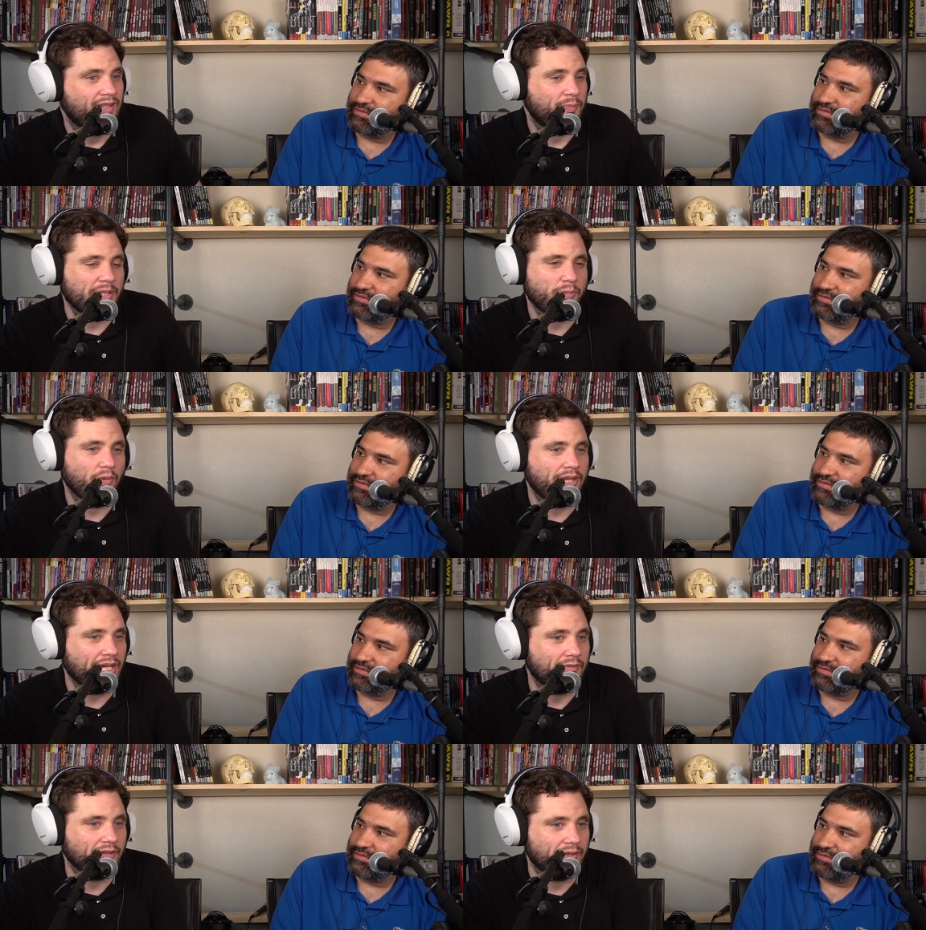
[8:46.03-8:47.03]
Speaker 1: people would
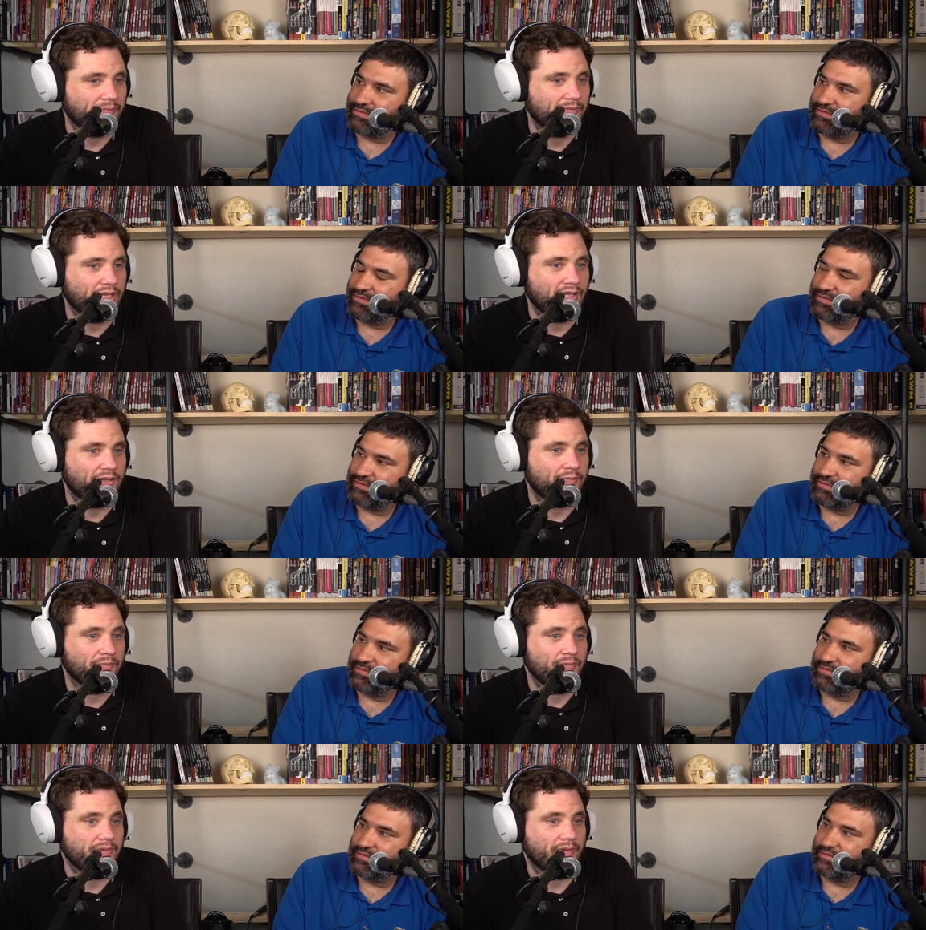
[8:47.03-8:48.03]
have like uh,
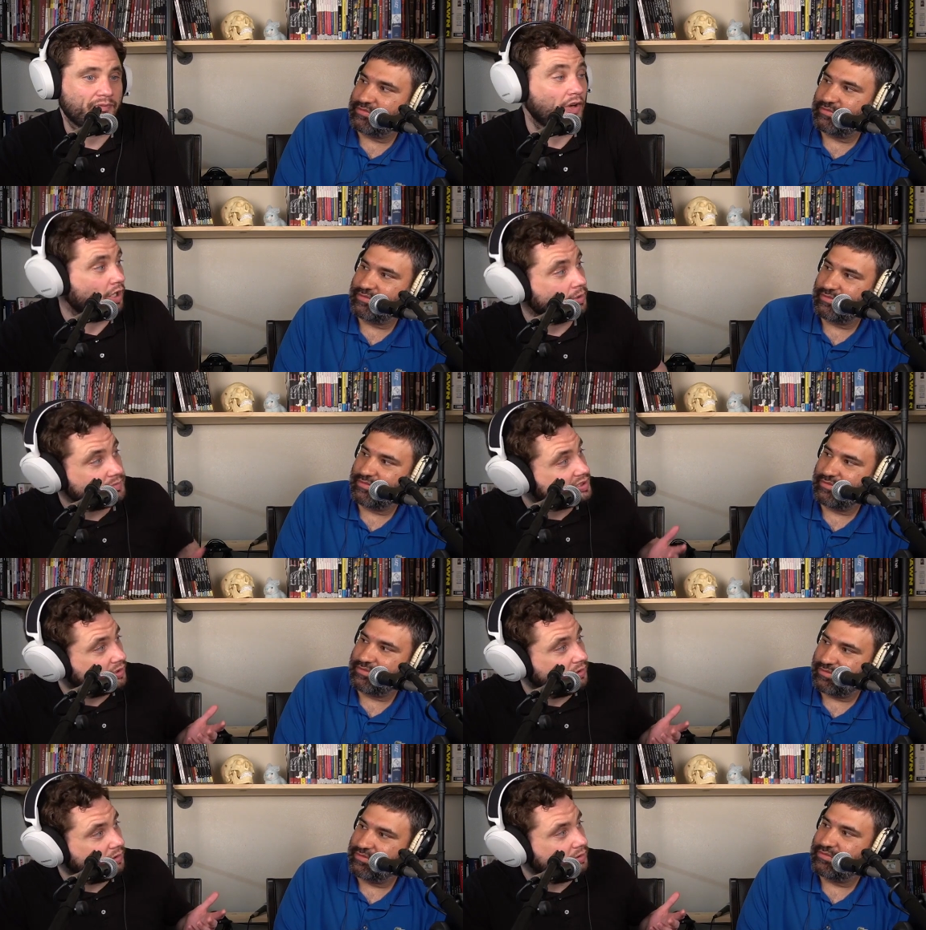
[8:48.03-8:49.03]
farms
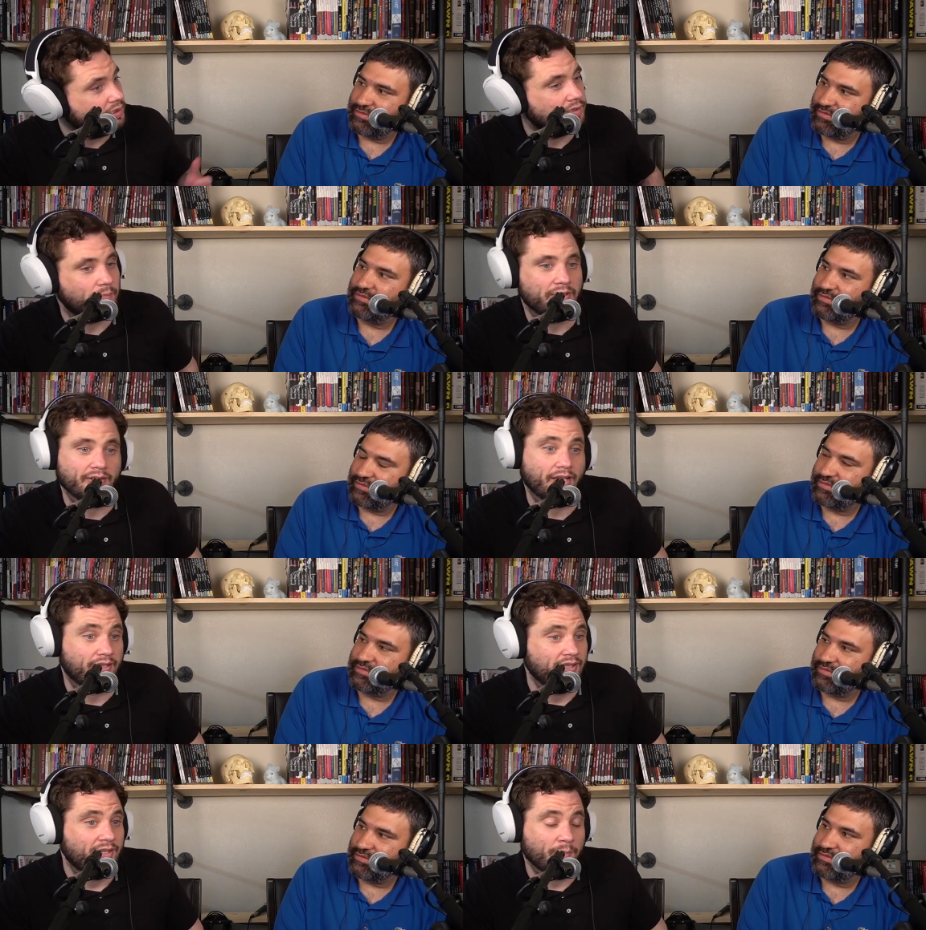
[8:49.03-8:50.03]
too, and be
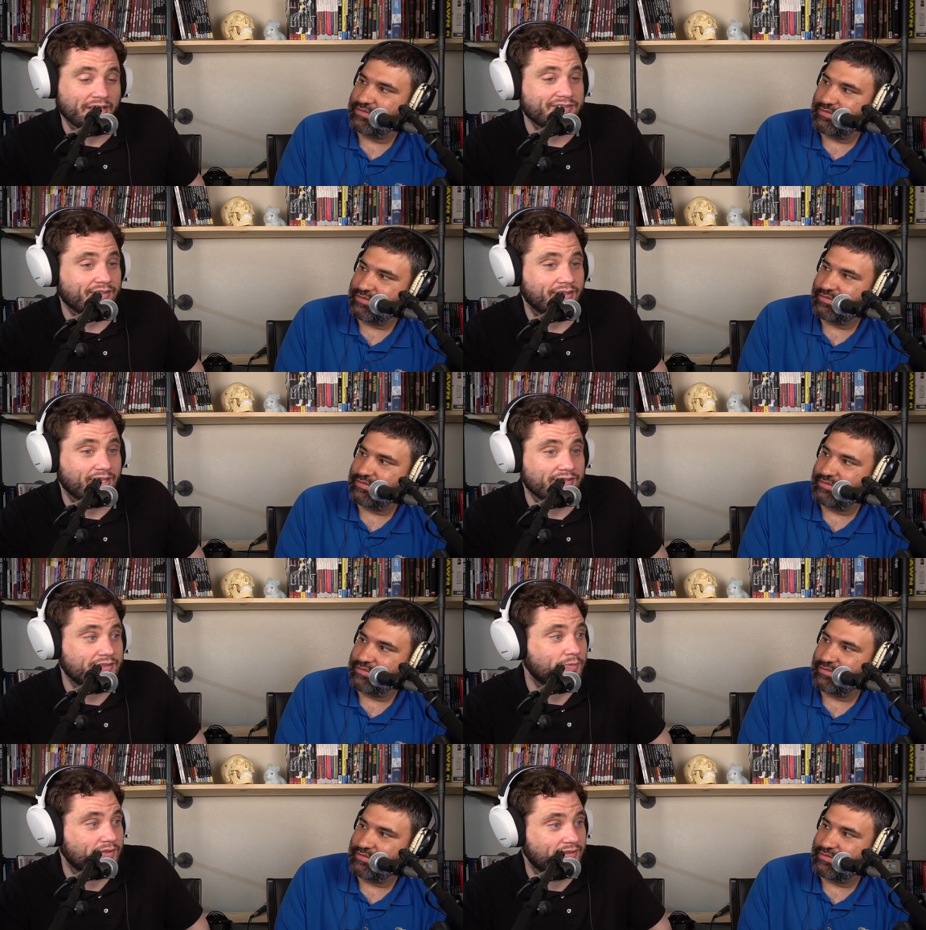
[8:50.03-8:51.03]
like basically they
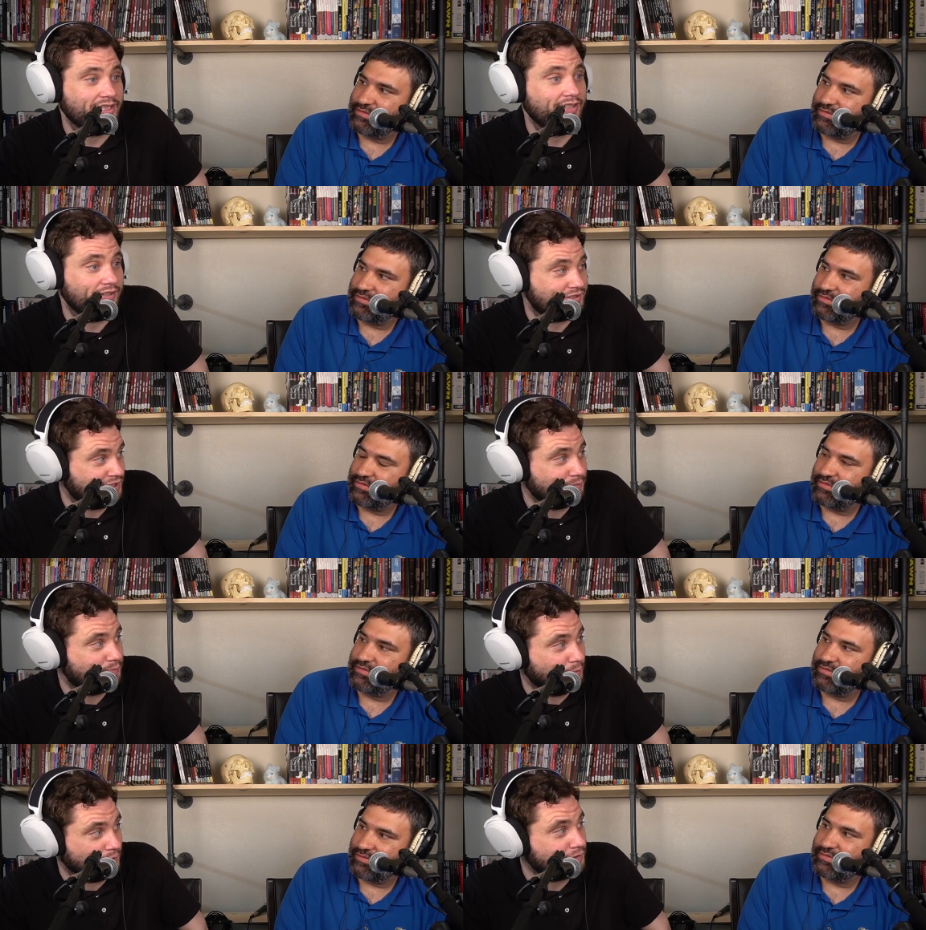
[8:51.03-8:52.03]
just want, needed a cheap
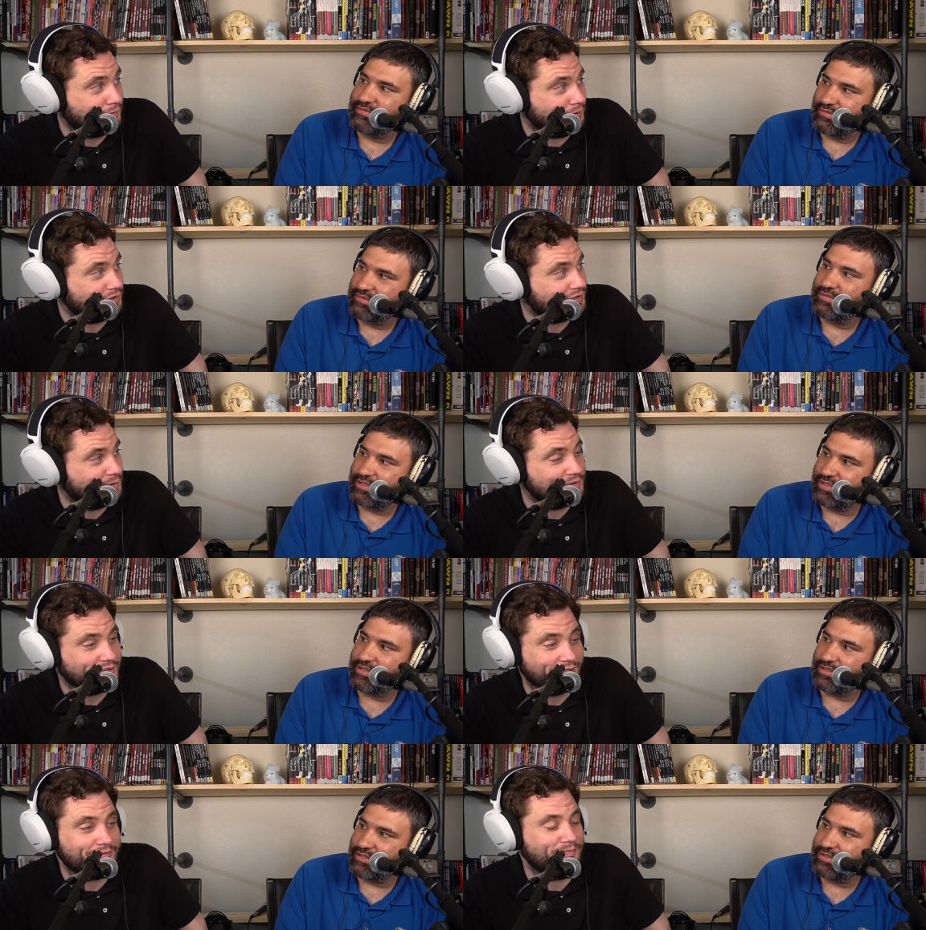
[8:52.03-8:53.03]
workforce. It yeah. was
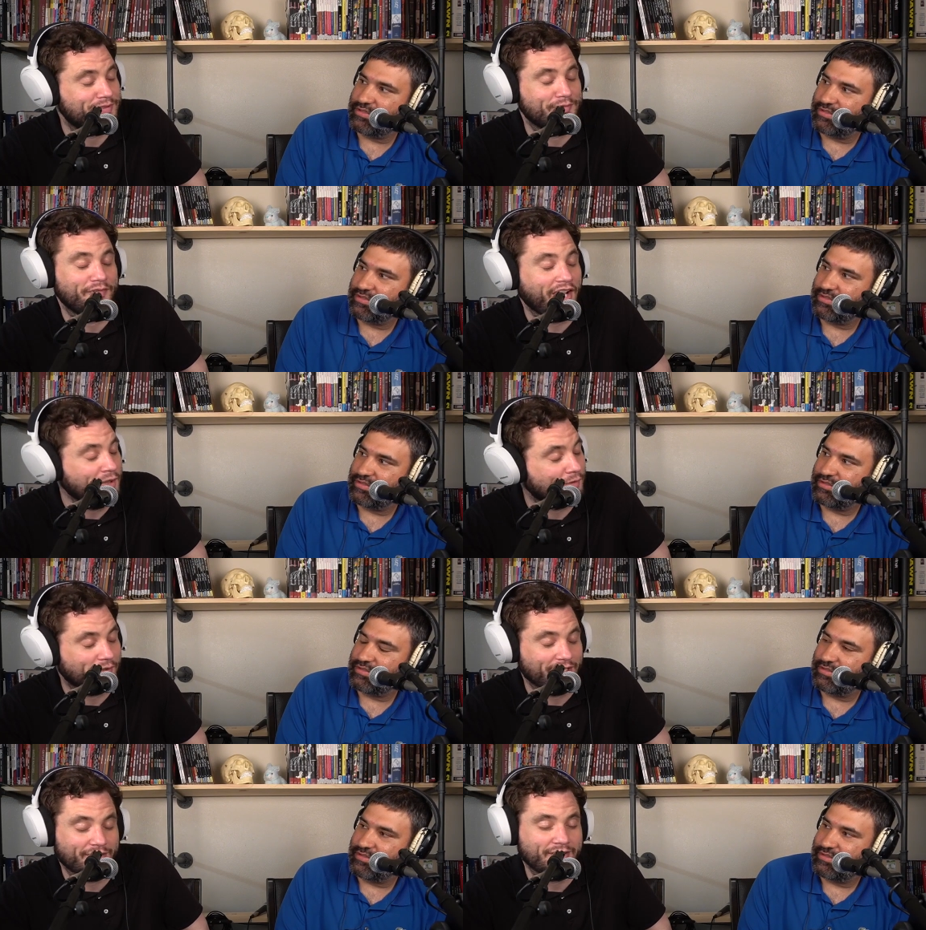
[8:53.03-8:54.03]
like
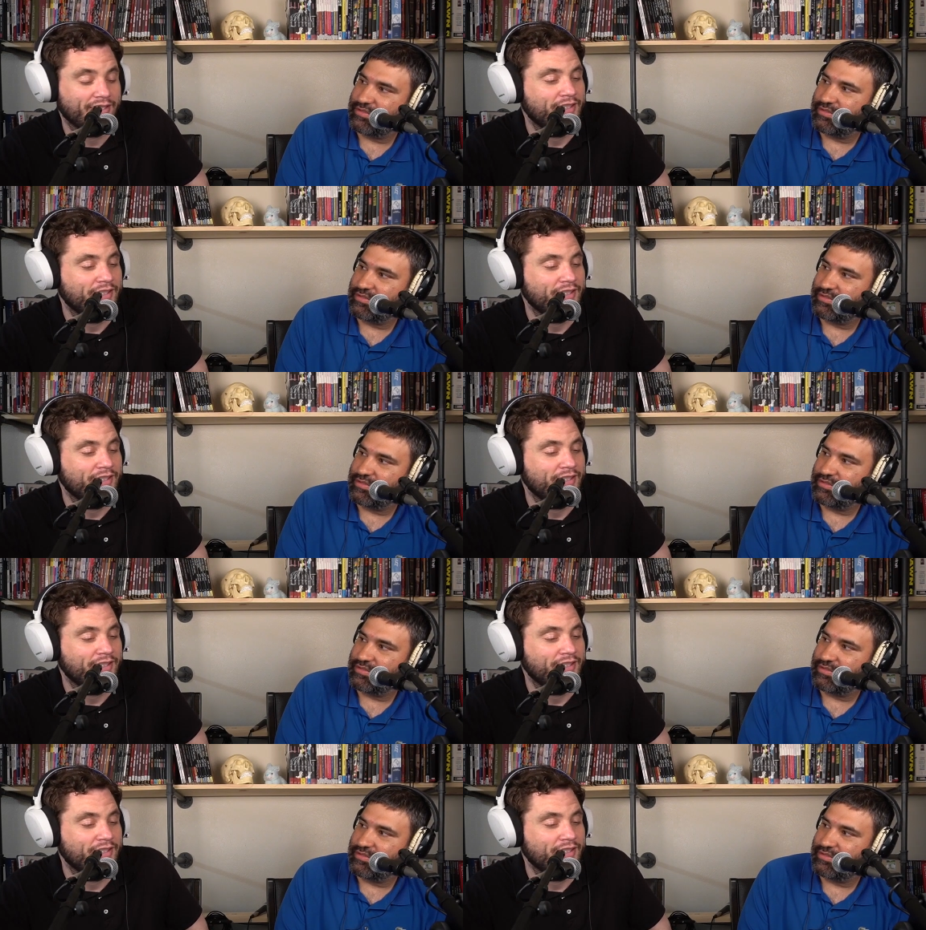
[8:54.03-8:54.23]
survival. Like,